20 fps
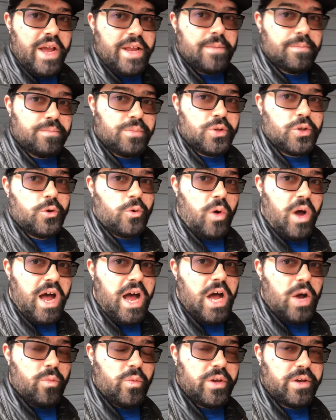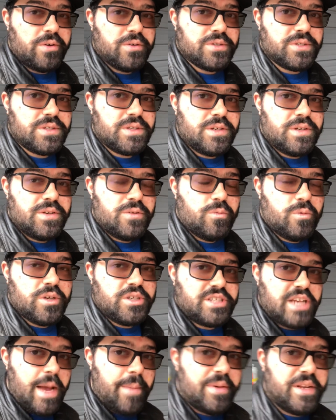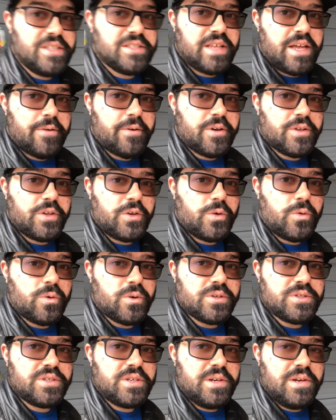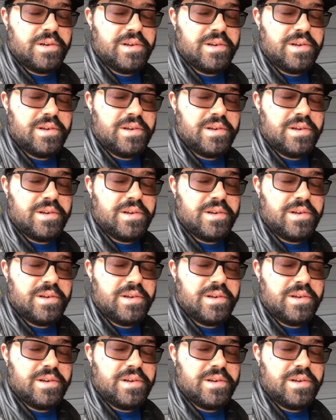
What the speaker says: and blue Hot Wheels with Japanese lettering on the doors.